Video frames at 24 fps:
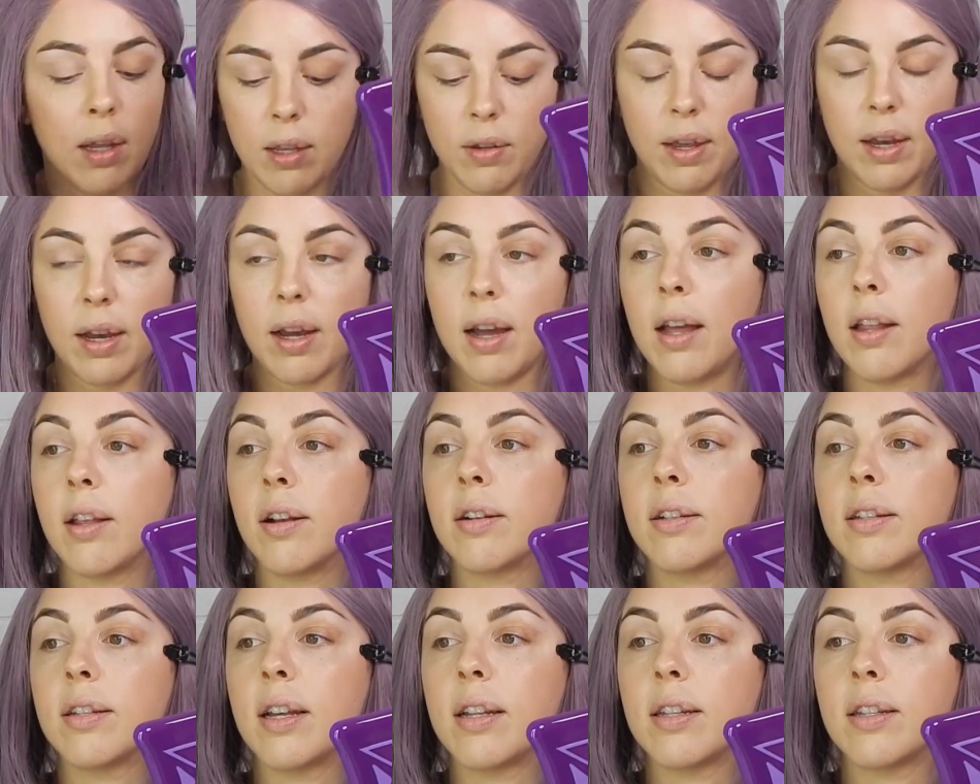That color
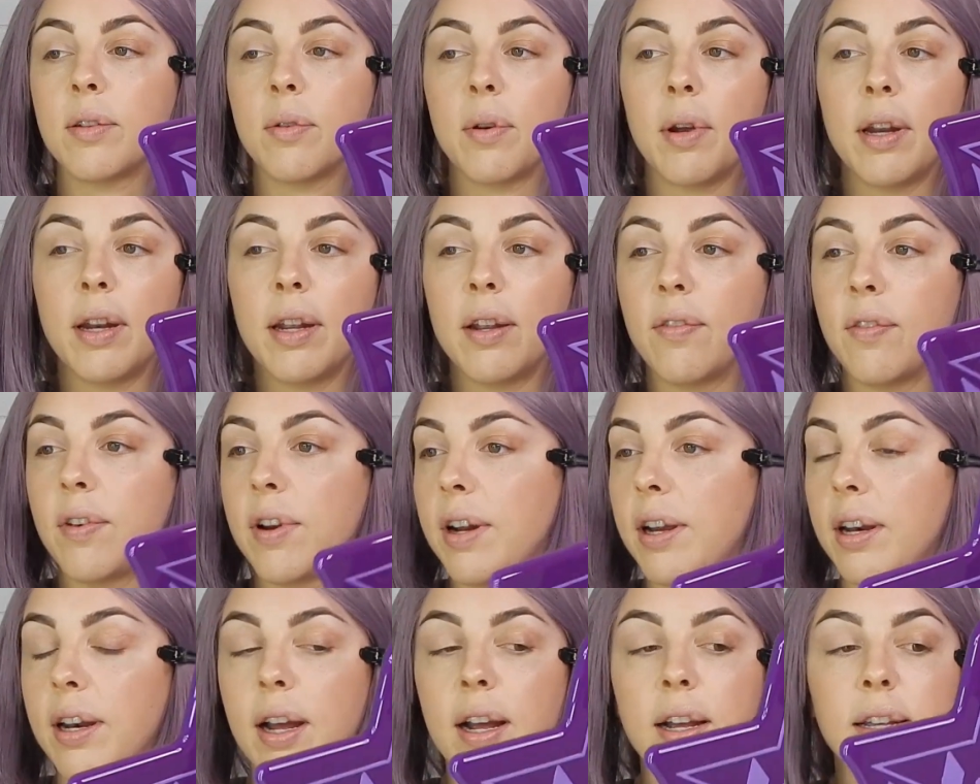sets right in
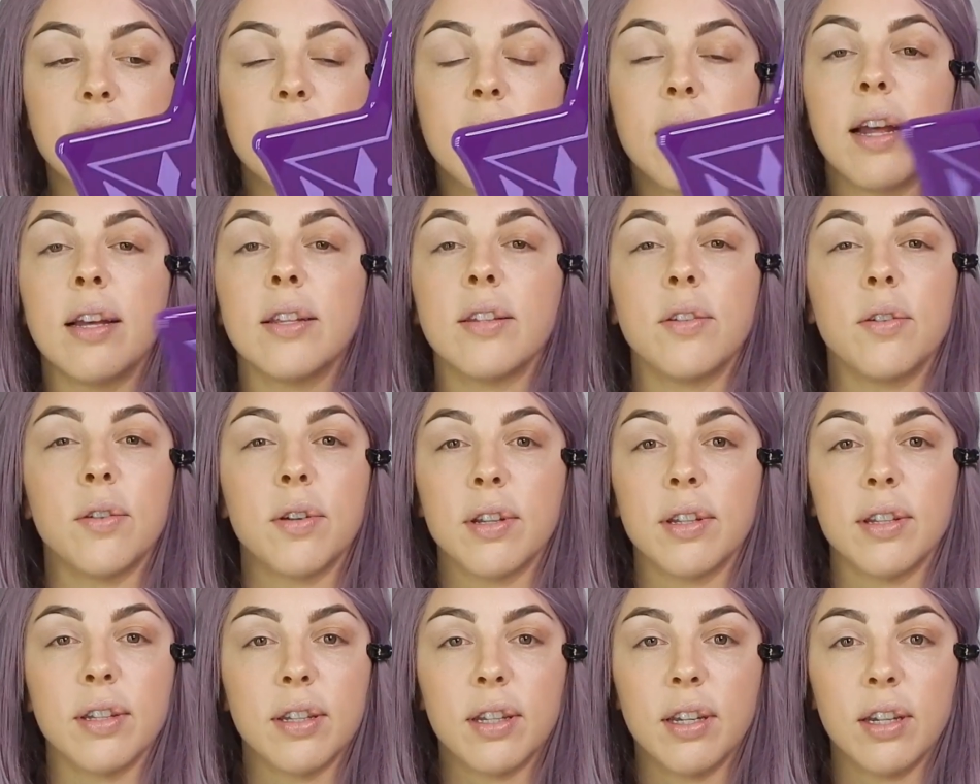very nice, and as you
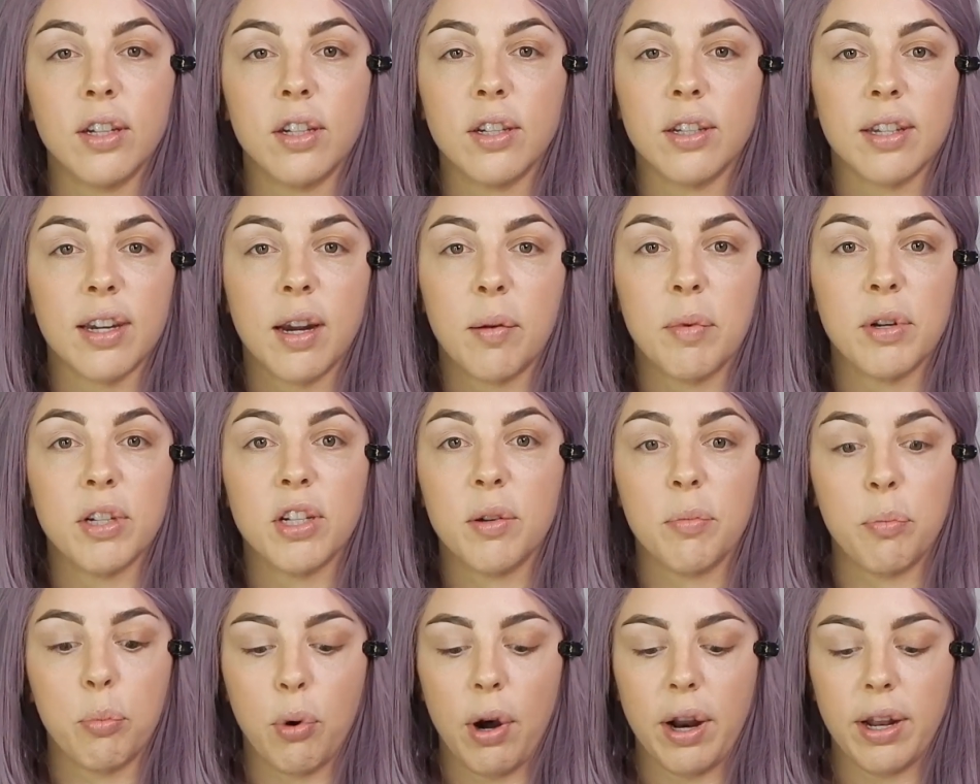can see, just how much
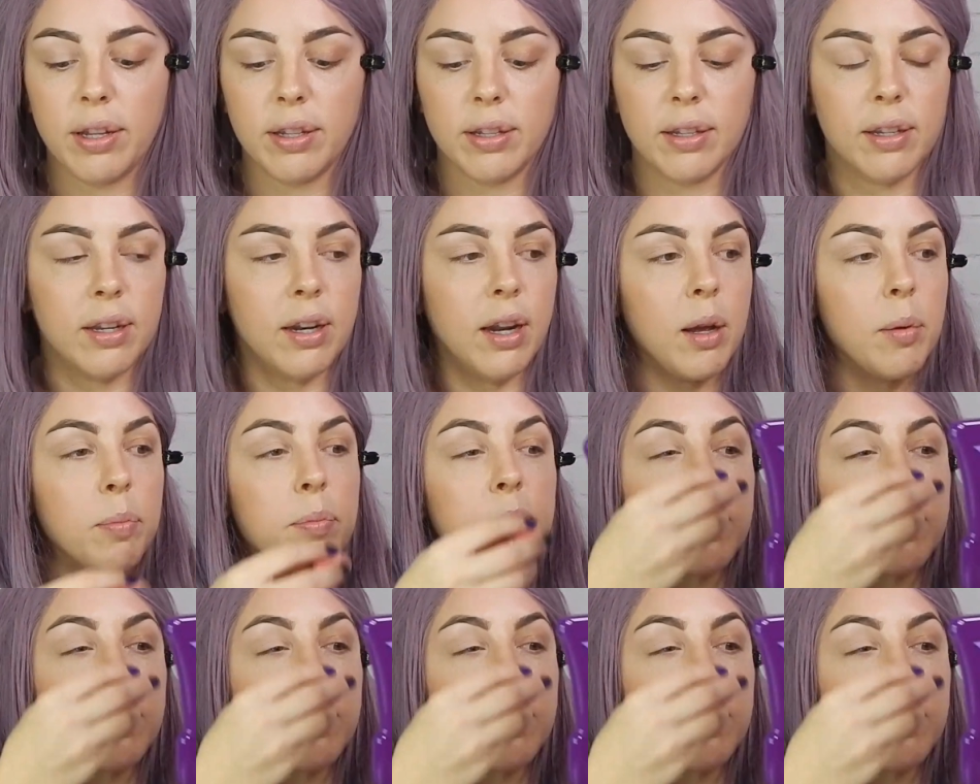it brightens it up.